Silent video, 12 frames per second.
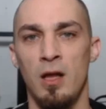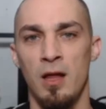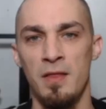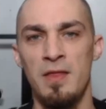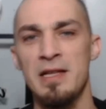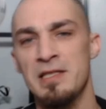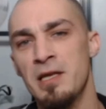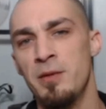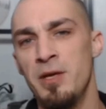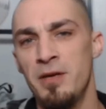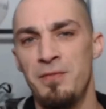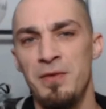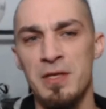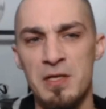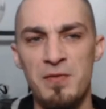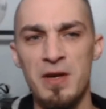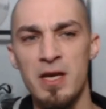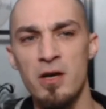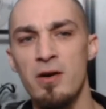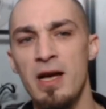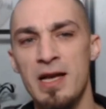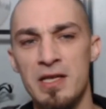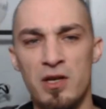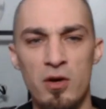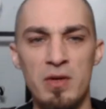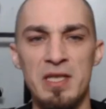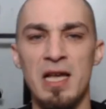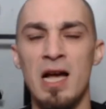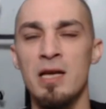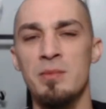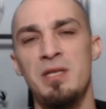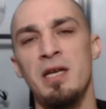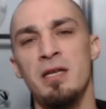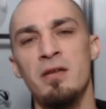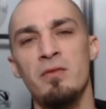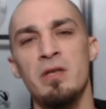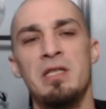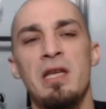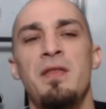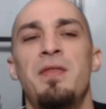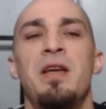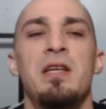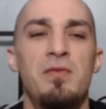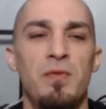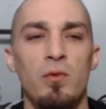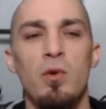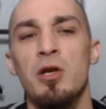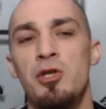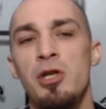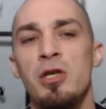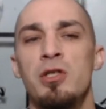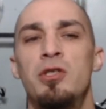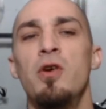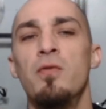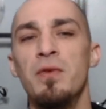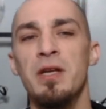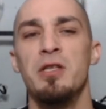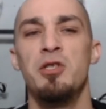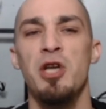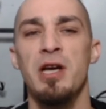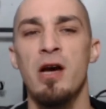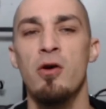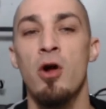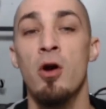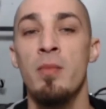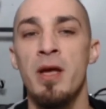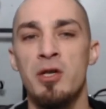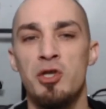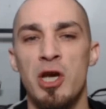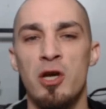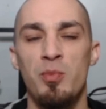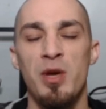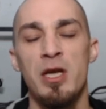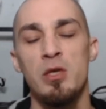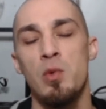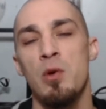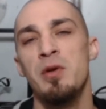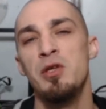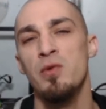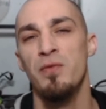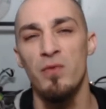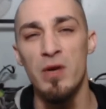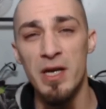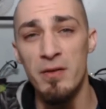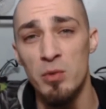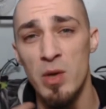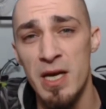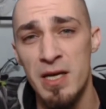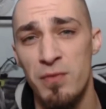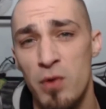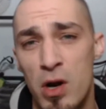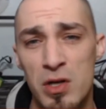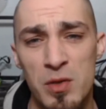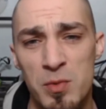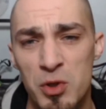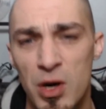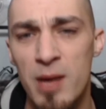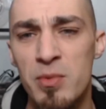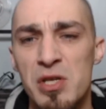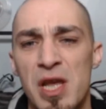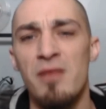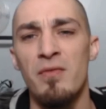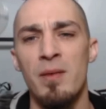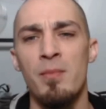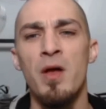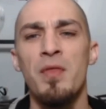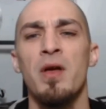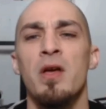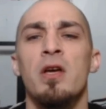That's going to be it for this video. As always, I am Technivorous, and thanks for watching. Don't forget to check out our main channel page where we do a free giveaway for our subscribers every month.